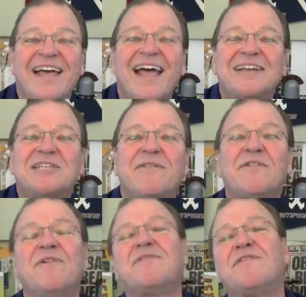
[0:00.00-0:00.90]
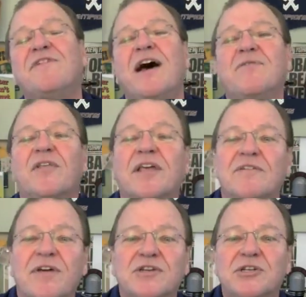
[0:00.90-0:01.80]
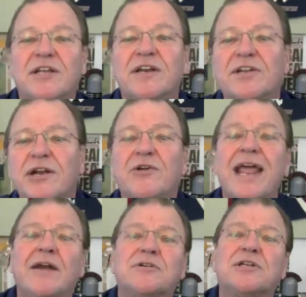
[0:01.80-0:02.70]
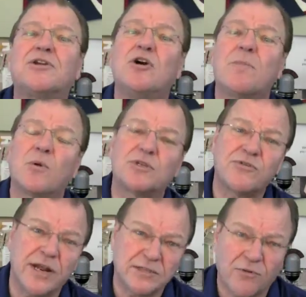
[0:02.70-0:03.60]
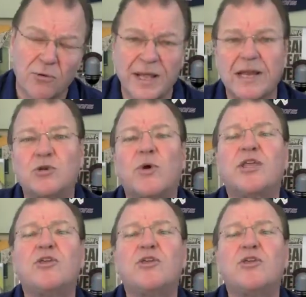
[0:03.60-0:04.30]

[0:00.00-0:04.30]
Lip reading: At 7:55, while the convention continued, Anderson Cooper was transforming into a